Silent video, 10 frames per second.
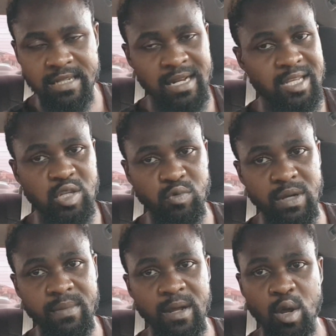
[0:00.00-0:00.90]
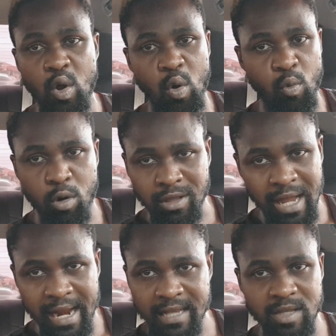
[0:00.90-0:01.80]
They swim
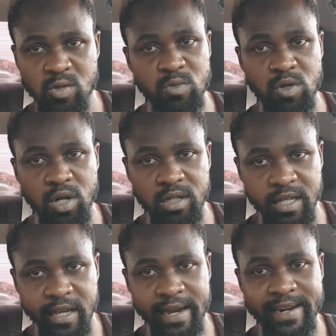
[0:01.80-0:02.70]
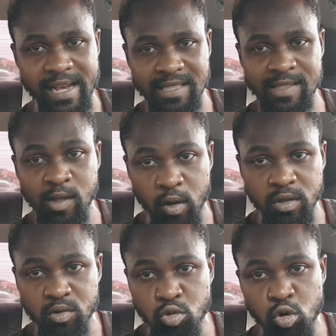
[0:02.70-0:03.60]
water like say tomorrow not day, and they are still on
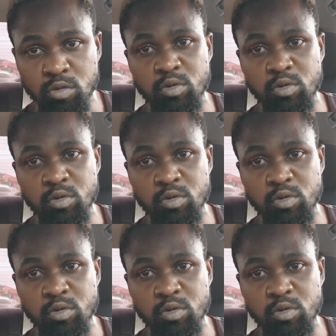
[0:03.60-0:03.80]
the road.